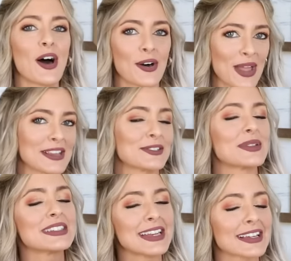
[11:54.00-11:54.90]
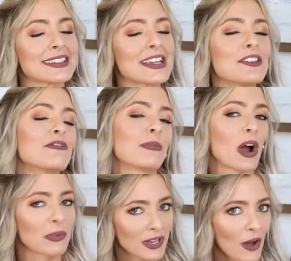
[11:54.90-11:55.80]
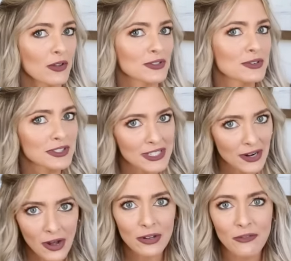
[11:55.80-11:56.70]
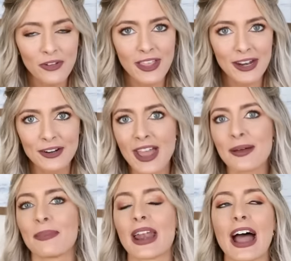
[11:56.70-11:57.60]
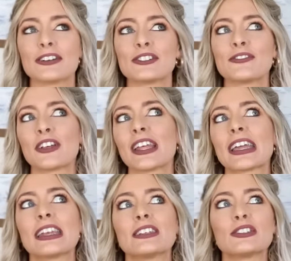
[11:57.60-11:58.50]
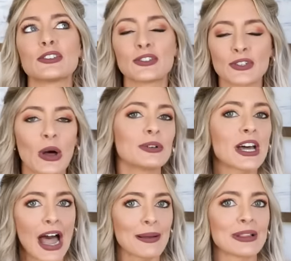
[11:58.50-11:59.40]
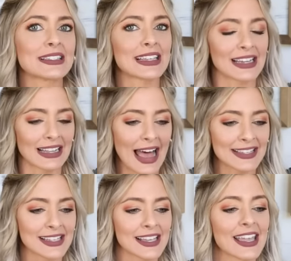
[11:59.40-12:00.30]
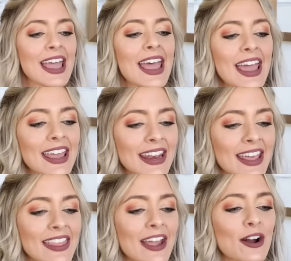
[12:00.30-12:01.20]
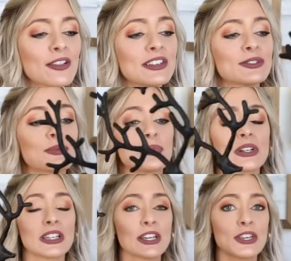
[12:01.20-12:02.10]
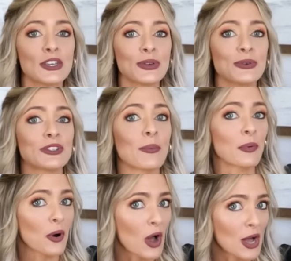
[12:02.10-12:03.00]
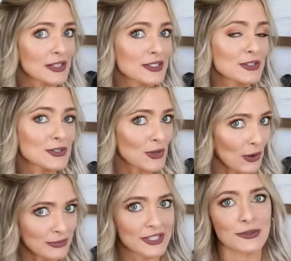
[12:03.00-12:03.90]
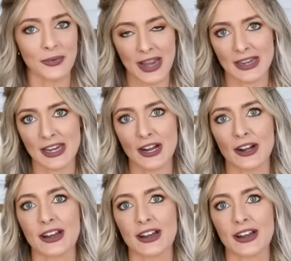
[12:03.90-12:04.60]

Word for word: Okay, so this next thing you've probably also seen all over the internet, but I just feel like it is so timeless and classic and they are these really cute bronze sculpted reindeer.